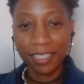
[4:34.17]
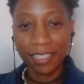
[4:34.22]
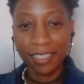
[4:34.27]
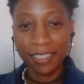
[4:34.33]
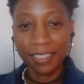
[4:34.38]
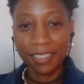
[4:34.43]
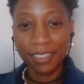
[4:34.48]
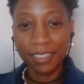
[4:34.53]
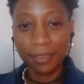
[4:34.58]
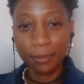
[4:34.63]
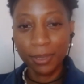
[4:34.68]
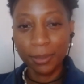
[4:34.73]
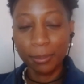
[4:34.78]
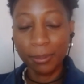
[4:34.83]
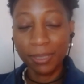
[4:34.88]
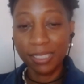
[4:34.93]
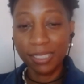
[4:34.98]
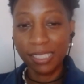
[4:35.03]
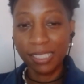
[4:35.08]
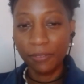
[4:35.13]
clip
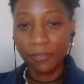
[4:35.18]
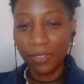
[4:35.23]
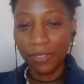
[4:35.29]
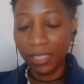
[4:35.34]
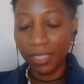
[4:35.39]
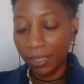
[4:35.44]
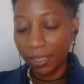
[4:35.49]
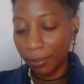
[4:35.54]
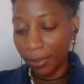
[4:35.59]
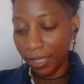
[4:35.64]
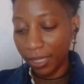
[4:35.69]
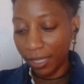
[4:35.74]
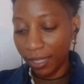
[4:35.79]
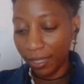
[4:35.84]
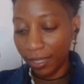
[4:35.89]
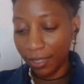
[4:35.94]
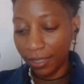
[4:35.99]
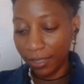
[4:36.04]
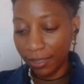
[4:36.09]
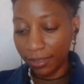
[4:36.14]
specifically
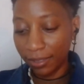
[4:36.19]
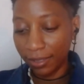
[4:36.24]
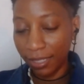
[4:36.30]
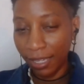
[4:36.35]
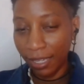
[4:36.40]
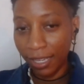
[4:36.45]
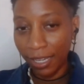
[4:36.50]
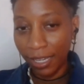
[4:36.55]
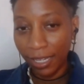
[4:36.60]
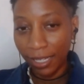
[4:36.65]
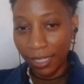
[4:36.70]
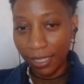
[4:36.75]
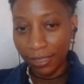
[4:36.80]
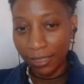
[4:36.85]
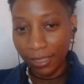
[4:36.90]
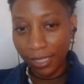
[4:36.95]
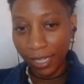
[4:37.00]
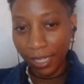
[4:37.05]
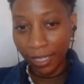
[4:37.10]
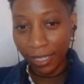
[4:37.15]
because
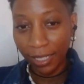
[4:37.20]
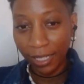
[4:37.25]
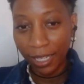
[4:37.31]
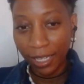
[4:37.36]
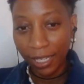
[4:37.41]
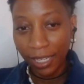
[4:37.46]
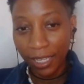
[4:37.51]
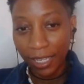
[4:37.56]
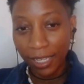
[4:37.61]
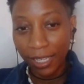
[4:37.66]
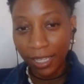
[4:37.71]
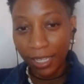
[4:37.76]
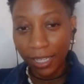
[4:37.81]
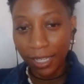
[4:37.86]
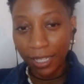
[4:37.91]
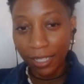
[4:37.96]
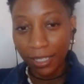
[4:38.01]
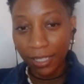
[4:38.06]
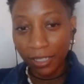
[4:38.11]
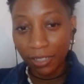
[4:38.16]
it's like
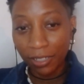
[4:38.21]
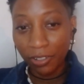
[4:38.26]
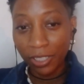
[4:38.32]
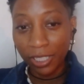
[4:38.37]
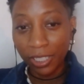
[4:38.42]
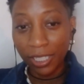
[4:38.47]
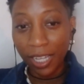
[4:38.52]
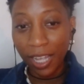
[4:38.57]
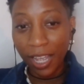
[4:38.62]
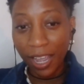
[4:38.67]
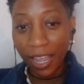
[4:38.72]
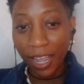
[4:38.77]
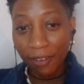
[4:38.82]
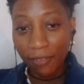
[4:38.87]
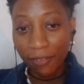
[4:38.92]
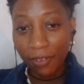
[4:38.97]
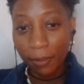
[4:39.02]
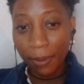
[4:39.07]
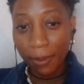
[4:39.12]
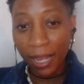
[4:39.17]
literally
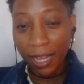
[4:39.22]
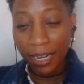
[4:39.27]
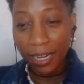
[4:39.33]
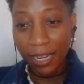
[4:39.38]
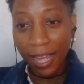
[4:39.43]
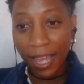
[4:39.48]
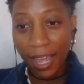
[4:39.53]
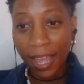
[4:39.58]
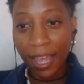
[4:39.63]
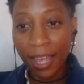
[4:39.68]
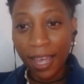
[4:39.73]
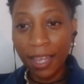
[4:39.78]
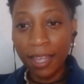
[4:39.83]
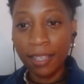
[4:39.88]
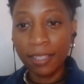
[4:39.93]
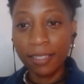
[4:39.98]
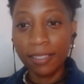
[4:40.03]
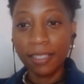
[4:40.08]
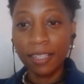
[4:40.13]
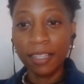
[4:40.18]
everybody
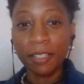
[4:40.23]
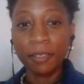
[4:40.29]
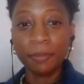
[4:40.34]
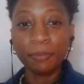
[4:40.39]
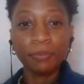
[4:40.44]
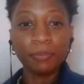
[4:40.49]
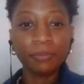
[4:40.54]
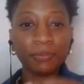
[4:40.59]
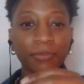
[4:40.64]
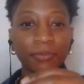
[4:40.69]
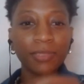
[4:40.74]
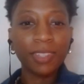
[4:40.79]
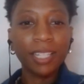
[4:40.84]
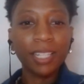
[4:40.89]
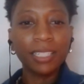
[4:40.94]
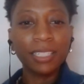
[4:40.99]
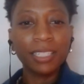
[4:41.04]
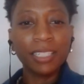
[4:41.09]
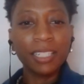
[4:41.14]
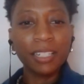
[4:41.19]
has
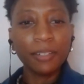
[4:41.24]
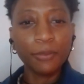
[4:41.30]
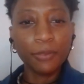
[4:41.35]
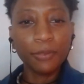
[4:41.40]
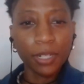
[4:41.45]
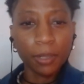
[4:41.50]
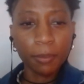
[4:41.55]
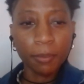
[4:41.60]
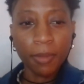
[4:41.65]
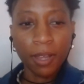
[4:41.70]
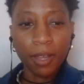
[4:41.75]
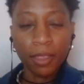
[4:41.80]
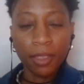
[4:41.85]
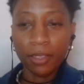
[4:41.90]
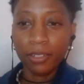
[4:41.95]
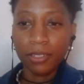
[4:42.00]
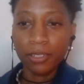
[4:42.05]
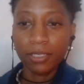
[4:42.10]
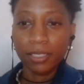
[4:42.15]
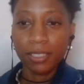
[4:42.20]
different
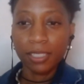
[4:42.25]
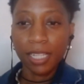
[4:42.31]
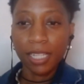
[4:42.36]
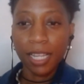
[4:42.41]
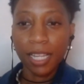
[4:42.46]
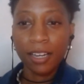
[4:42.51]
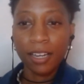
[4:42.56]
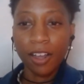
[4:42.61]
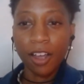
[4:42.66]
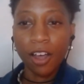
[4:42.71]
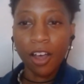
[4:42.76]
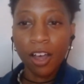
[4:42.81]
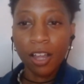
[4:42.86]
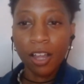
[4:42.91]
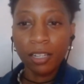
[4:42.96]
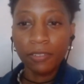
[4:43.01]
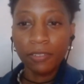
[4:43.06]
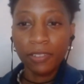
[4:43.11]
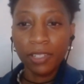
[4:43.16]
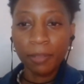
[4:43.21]
mothers and
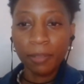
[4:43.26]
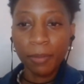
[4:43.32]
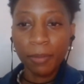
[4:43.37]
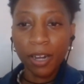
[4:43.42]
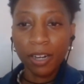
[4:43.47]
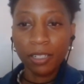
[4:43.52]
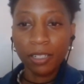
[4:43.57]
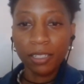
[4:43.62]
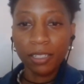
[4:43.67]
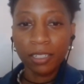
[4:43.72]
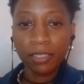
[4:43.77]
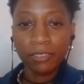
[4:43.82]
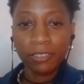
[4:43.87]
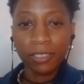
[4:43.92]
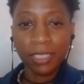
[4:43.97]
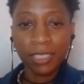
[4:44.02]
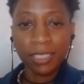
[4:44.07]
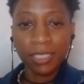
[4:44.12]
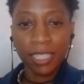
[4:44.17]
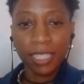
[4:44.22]
all of them are
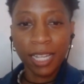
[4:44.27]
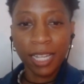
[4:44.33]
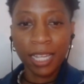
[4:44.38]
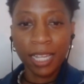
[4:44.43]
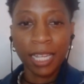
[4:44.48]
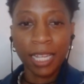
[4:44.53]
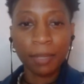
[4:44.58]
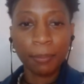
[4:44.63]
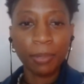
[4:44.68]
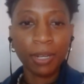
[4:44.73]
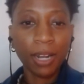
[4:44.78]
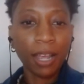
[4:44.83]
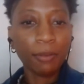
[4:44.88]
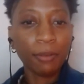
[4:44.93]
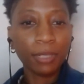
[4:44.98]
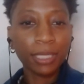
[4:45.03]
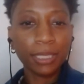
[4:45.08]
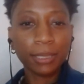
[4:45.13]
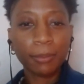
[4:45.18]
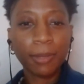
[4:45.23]
literally saying, but I
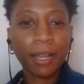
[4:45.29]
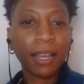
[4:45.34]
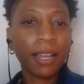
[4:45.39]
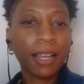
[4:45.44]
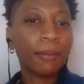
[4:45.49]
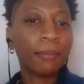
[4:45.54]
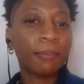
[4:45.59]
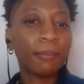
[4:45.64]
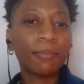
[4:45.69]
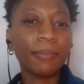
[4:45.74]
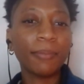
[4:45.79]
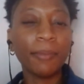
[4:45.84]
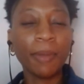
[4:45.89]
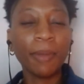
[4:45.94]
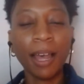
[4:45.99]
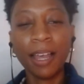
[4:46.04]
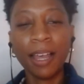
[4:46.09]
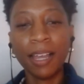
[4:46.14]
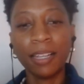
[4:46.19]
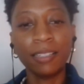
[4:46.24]
wish
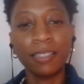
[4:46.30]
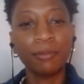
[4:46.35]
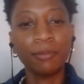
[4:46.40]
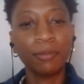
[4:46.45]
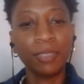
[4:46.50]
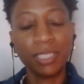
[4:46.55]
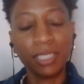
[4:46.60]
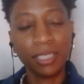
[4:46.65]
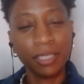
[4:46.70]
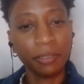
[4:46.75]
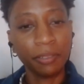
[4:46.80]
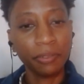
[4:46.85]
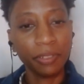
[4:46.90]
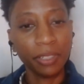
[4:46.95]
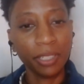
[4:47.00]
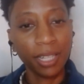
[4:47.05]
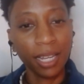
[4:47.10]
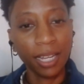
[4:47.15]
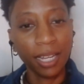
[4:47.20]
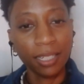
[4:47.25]
mine was
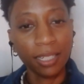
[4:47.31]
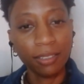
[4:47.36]
different, like,